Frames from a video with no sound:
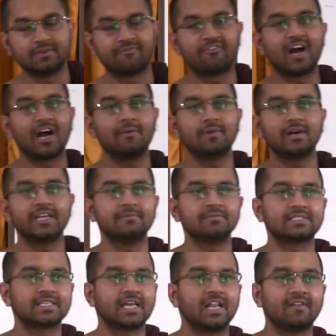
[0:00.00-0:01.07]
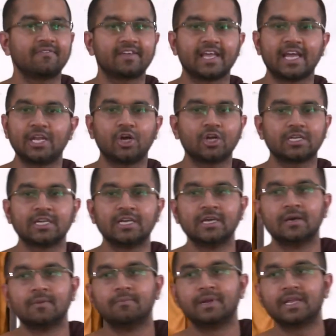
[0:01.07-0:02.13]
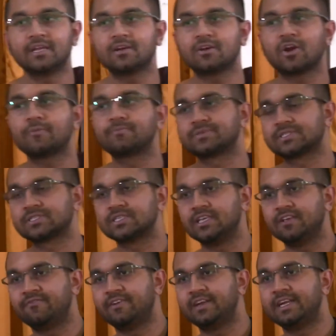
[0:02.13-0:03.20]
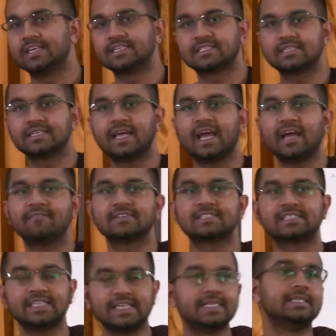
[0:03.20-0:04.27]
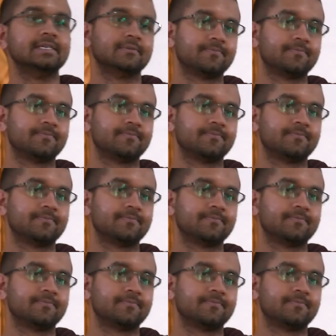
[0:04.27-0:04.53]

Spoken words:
The farmer himself cannot bring crops if he doesn't have a seed.